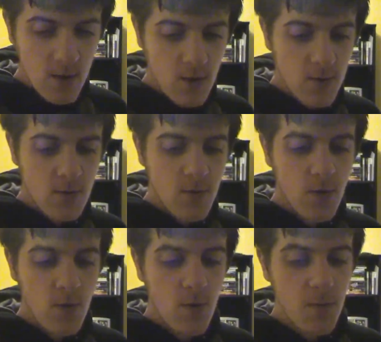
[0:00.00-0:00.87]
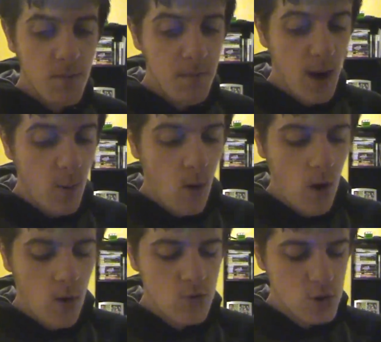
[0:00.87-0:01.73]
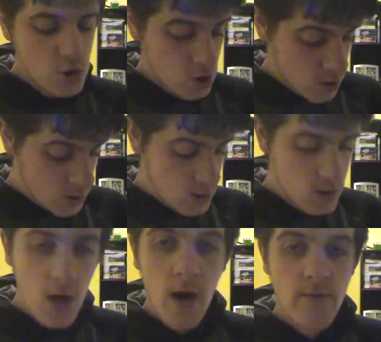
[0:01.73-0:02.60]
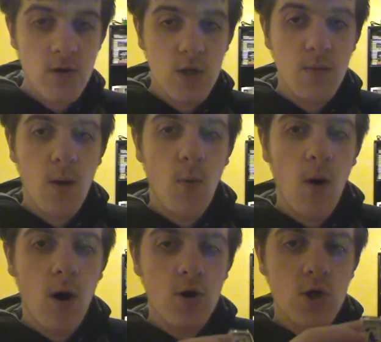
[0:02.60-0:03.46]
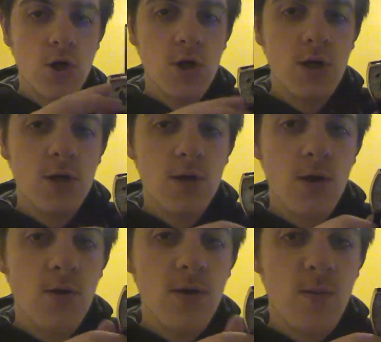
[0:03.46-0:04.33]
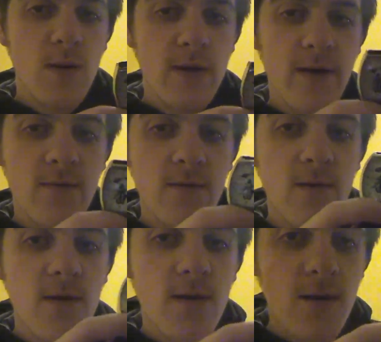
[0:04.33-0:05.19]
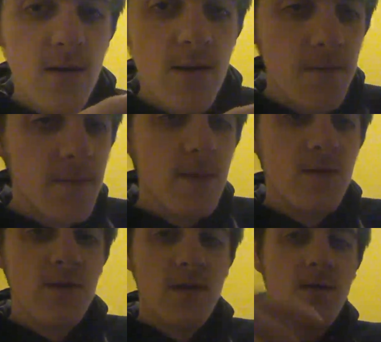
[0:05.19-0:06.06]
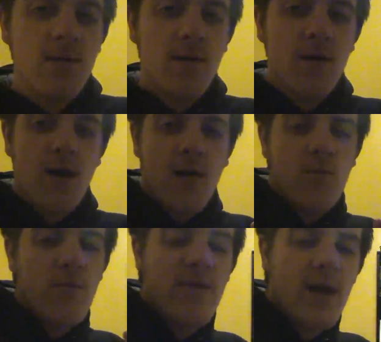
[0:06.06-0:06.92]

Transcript: oh, my watch. She my watch. No, you probably haven't. Let's see. I moved the